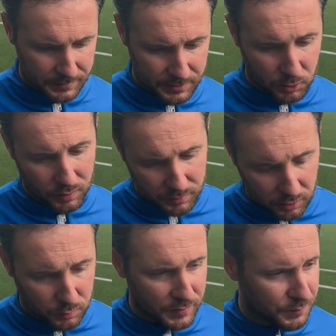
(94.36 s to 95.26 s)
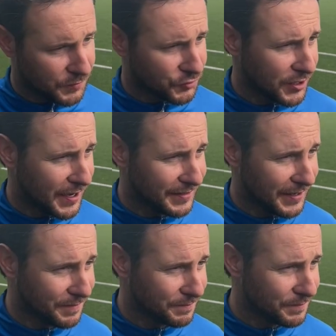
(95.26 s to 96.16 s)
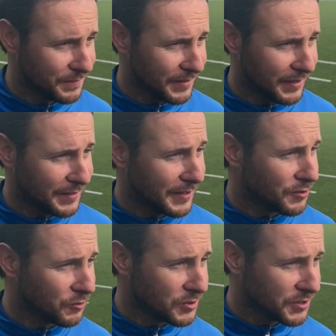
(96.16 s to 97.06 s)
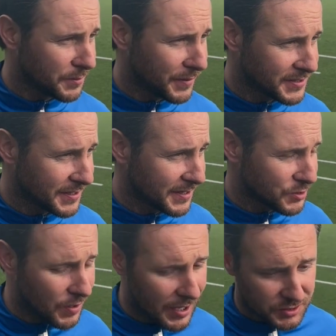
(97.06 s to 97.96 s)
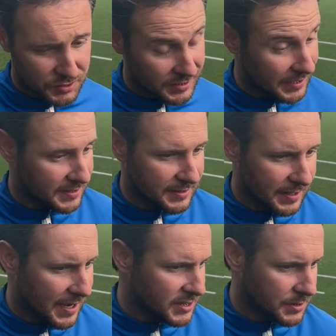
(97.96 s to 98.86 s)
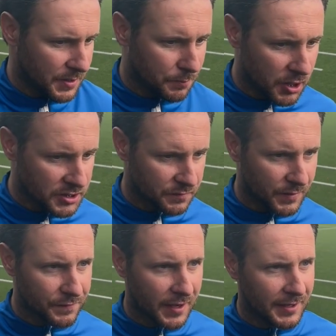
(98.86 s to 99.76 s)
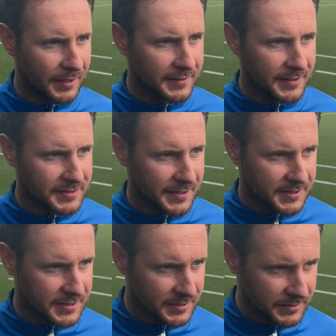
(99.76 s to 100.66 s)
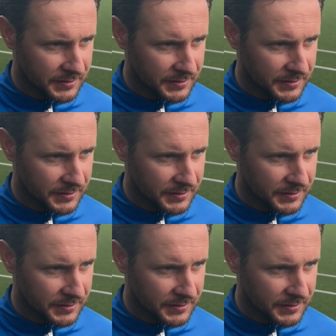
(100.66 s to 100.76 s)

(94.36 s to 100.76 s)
You know, and look, we've three 18-year-olds on the pitch today as well. So that has to be a positive. We have to highlight these things.